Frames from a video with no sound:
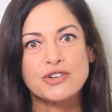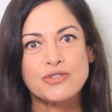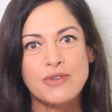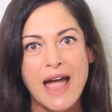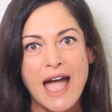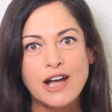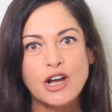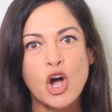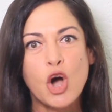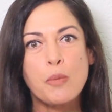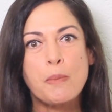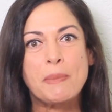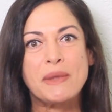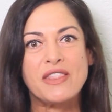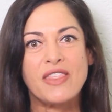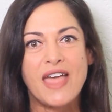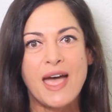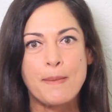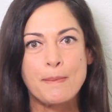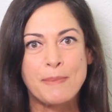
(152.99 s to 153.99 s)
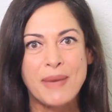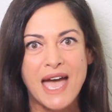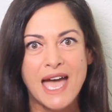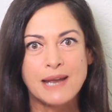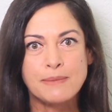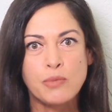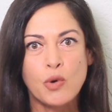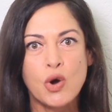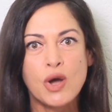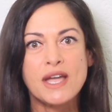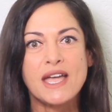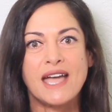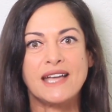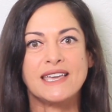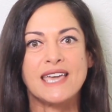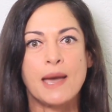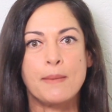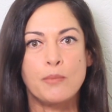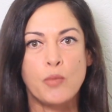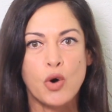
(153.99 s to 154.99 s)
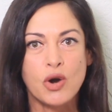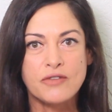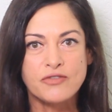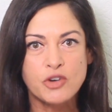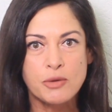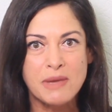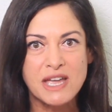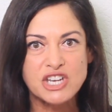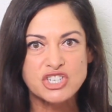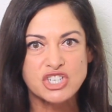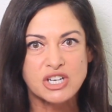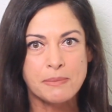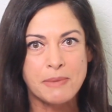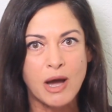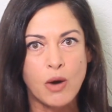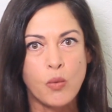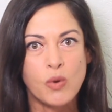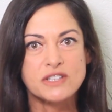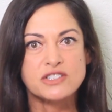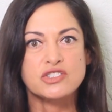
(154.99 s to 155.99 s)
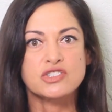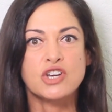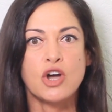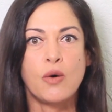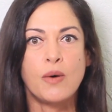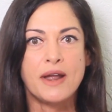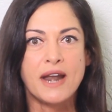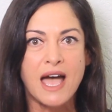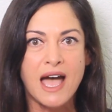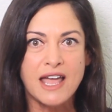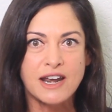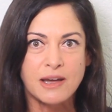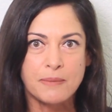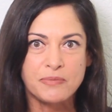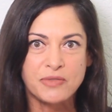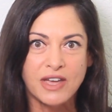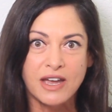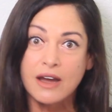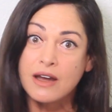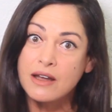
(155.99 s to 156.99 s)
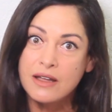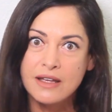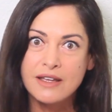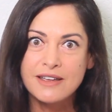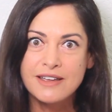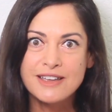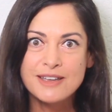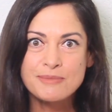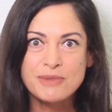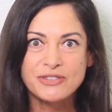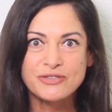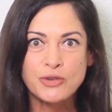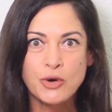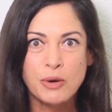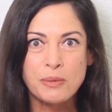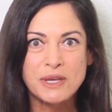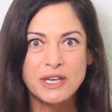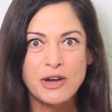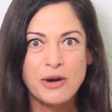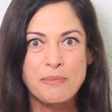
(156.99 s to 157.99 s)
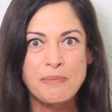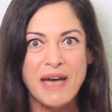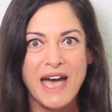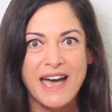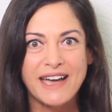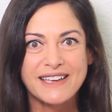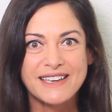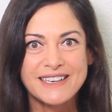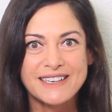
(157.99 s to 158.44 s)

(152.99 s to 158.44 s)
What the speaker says: crack open that bad boy and get more information about what's going on up there before we go back.